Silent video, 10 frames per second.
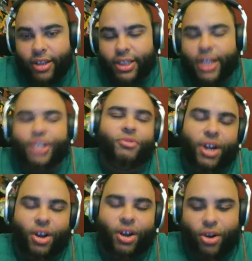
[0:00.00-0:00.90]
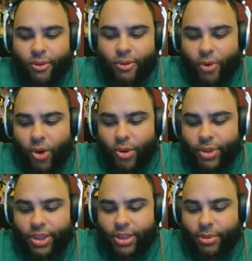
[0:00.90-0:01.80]
Because I just read an article before,
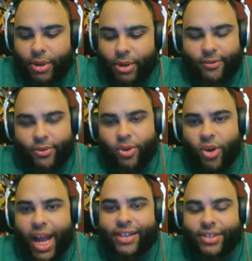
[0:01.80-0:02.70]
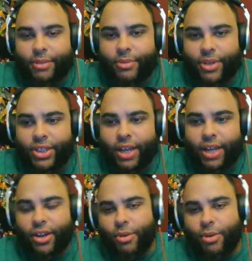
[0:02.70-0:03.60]
and when somebody was on the floor and asked him, it's
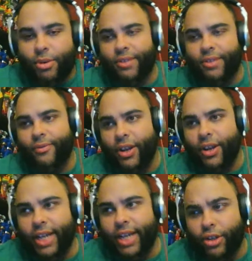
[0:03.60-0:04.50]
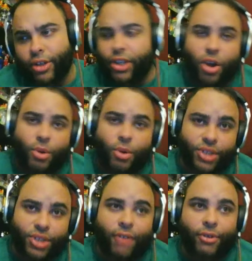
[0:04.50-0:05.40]
like, is this the final title? They said,
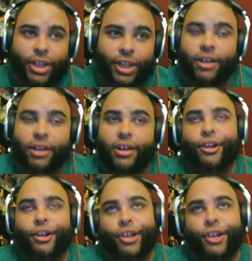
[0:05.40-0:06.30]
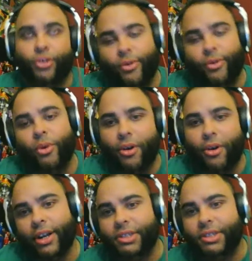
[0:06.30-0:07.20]
no, it's not really Gears
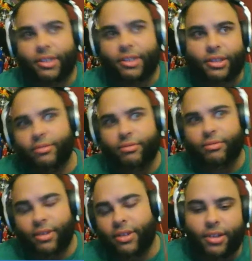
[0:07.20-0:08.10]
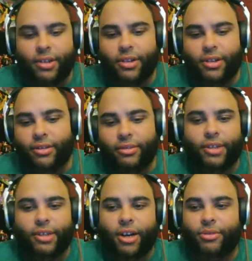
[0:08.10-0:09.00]
4. It's,
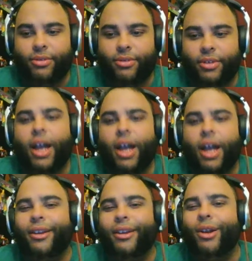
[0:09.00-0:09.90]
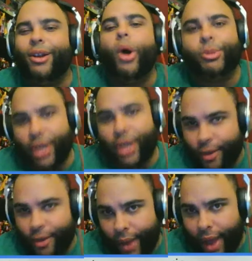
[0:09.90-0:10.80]
we
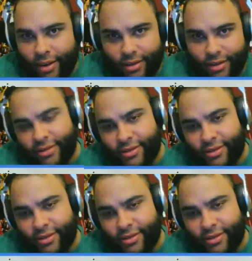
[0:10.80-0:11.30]
can't speak on that.